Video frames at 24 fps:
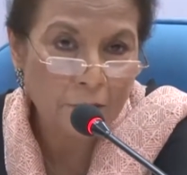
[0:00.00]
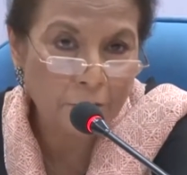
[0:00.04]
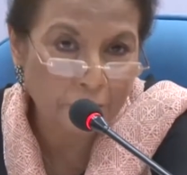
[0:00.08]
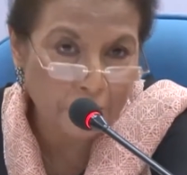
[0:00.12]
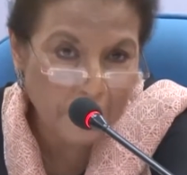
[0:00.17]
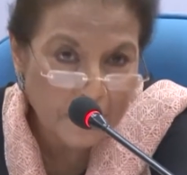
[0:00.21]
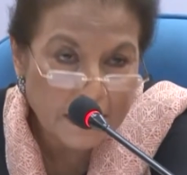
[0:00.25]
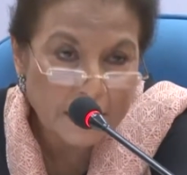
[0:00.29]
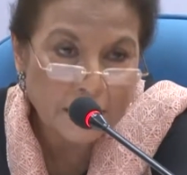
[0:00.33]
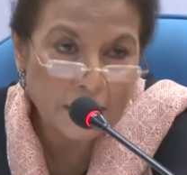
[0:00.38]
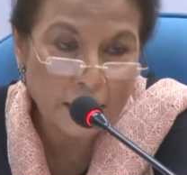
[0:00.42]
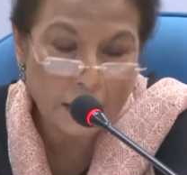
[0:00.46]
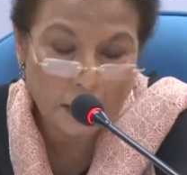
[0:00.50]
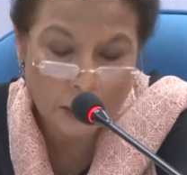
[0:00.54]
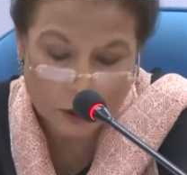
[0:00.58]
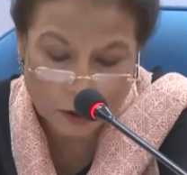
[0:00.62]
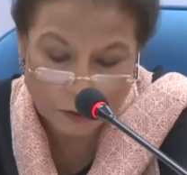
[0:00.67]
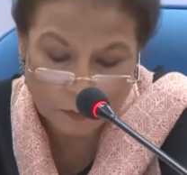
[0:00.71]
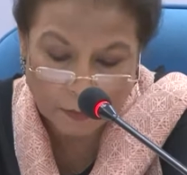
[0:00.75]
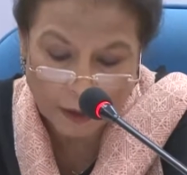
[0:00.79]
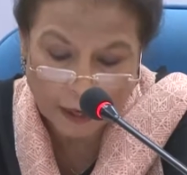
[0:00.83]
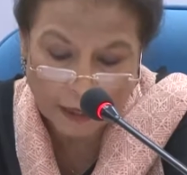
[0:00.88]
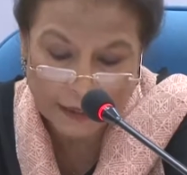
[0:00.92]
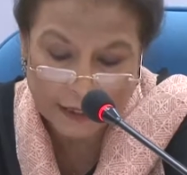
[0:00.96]
fielded
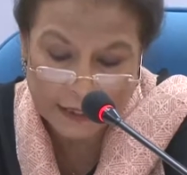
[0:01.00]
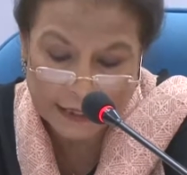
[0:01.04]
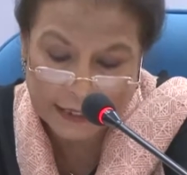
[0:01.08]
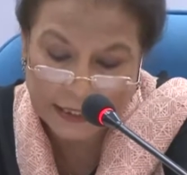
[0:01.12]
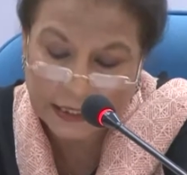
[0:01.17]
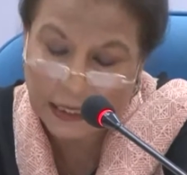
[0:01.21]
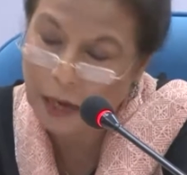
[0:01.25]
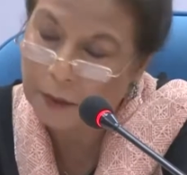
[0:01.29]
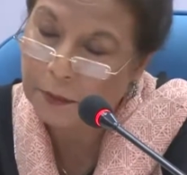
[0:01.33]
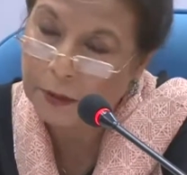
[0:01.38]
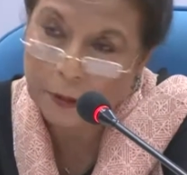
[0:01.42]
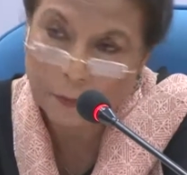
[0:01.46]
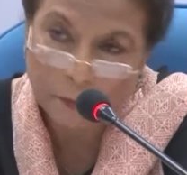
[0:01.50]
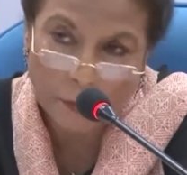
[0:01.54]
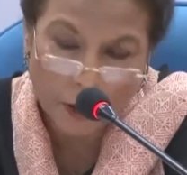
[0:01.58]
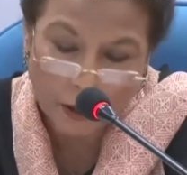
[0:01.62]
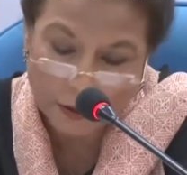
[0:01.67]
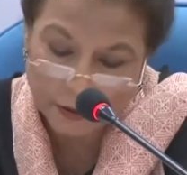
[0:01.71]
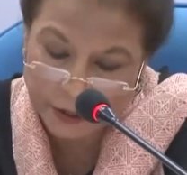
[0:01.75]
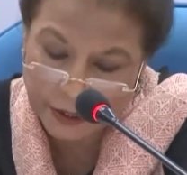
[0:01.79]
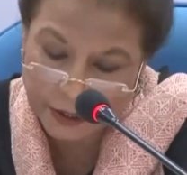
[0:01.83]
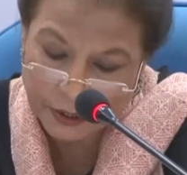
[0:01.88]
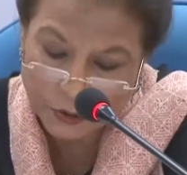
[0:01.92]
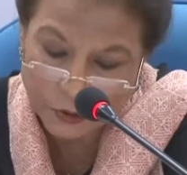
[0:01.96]
by Islamic
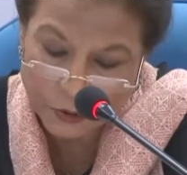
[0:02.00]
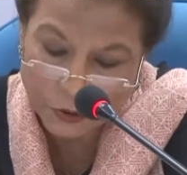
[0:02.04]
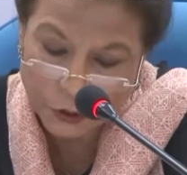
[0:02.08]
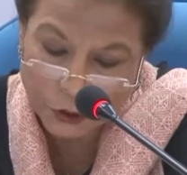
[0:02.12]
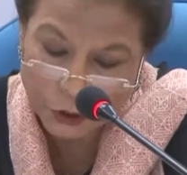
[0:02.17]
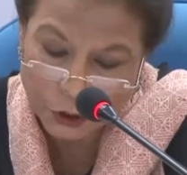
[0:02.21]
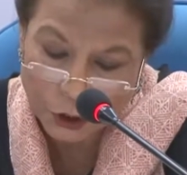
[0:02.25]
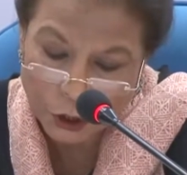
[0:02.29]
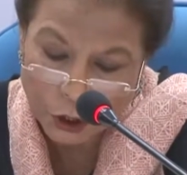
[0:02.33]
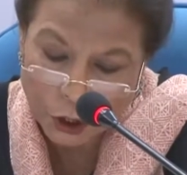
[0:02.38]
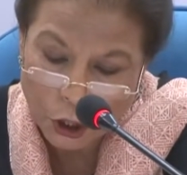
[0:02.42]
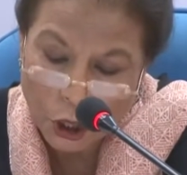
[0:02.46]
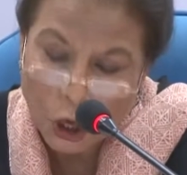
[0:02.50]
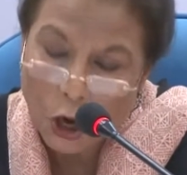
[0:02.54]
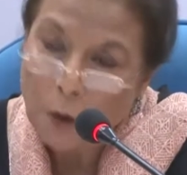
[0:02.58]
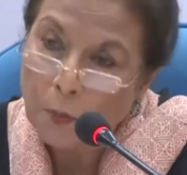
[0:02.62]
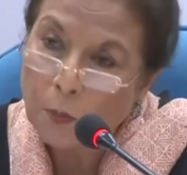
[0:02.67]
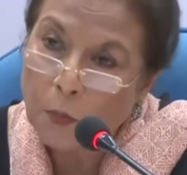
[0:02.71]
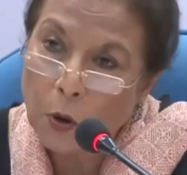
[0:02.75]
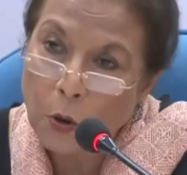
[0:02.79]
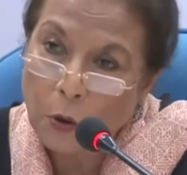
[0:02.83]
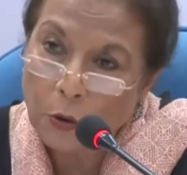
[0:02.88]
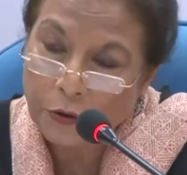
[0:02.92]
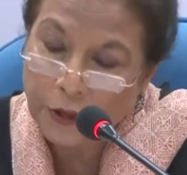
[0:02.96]
parties,
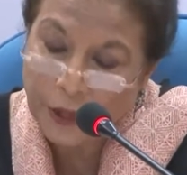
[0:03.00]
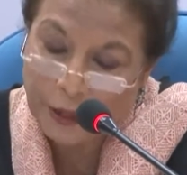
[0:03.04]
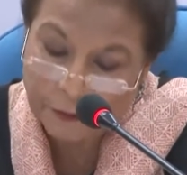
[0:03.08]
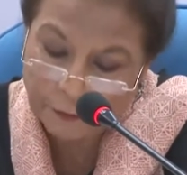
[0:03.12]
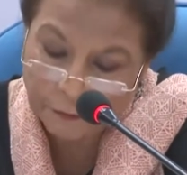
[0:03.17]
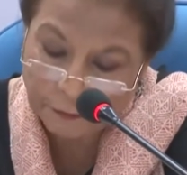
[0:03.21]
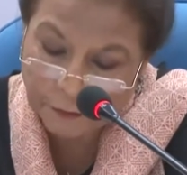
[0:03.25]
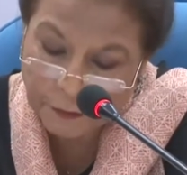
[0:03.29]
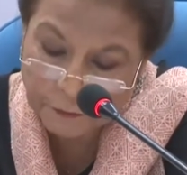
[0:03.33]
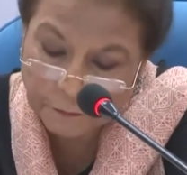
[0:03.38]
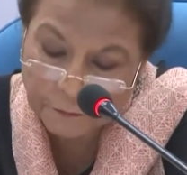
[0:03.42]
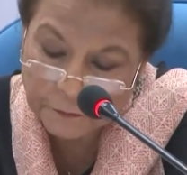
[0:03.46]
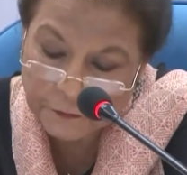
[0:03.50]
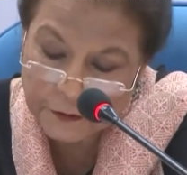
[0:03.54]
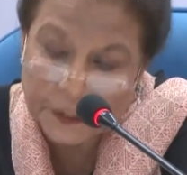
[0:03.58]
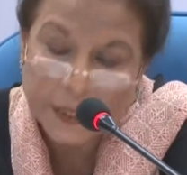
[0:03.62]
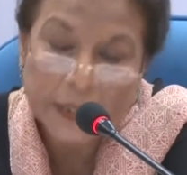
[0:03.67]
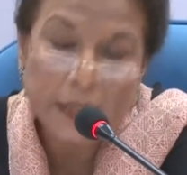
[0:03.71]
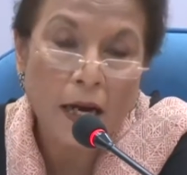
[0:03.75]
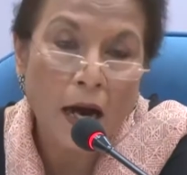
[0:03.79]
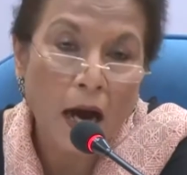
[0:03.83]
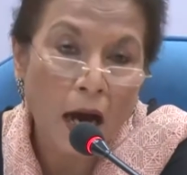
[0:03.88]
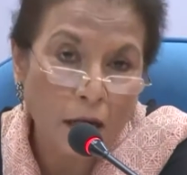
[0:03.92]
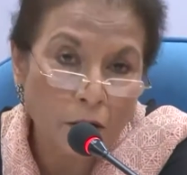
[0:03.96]
more than 1,500,